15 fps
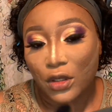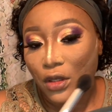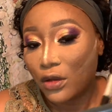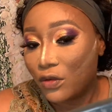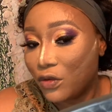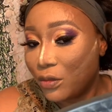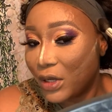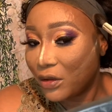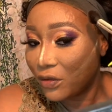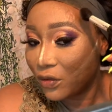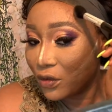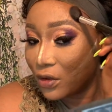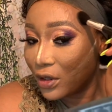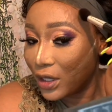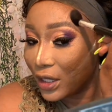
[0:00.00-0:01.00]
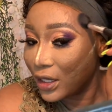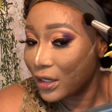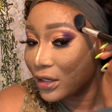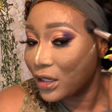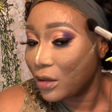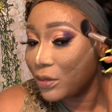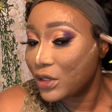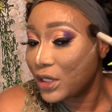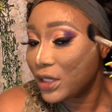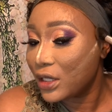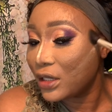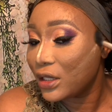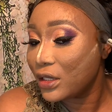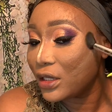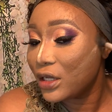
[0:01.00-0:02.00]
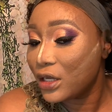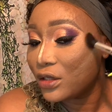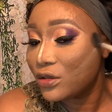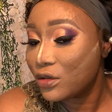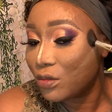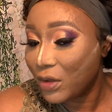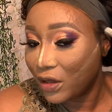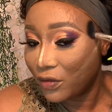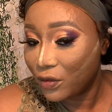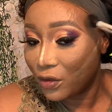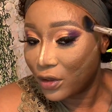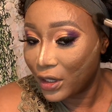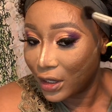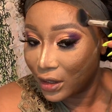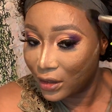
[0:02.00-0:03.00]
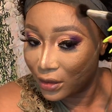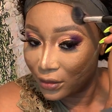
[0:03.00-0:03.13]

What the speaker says: for my forehead, I'll be taking it into my forehead,